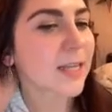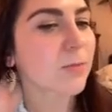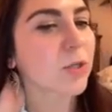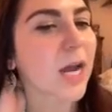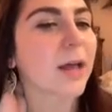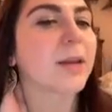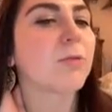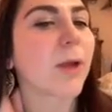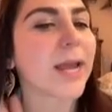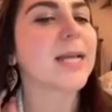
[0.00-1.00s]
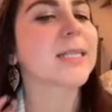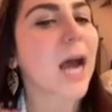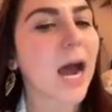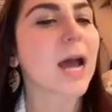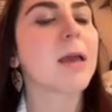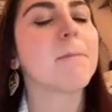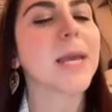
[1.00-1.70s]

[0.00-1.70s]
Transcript: and the mortality rate is high